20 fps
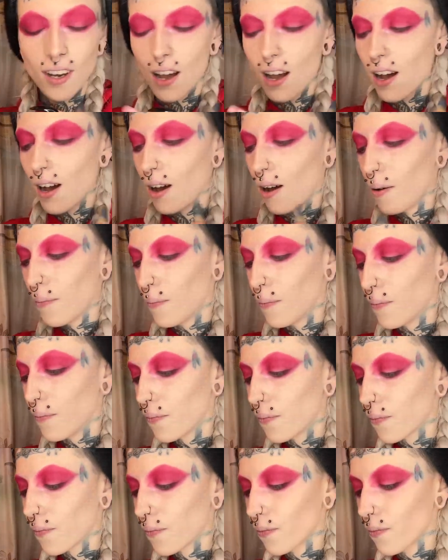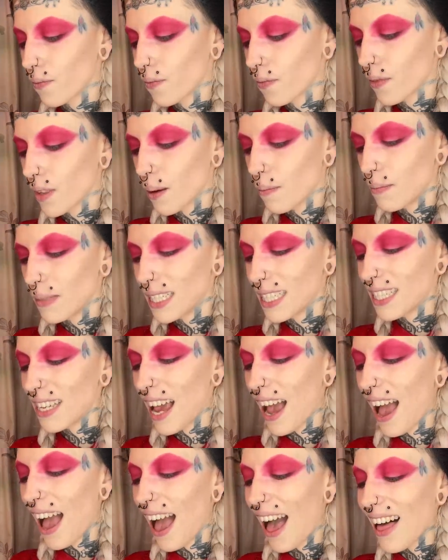um,
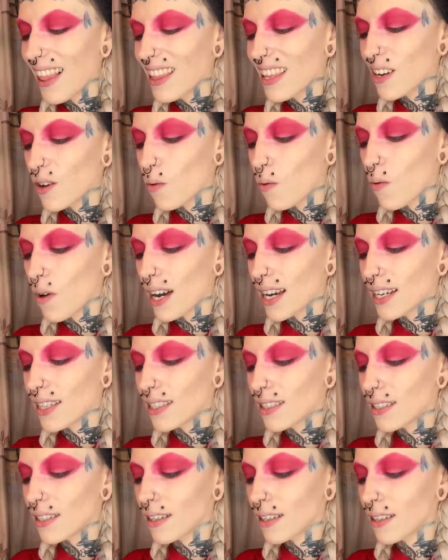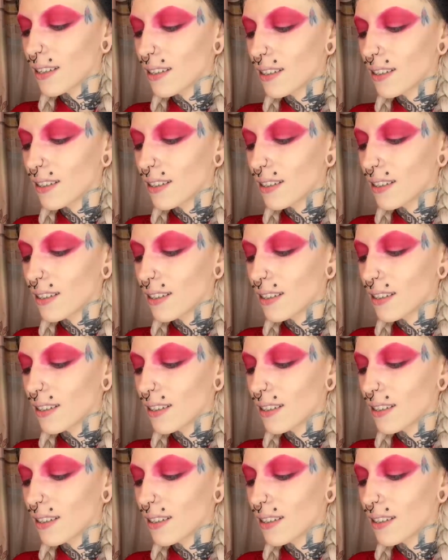metallic white.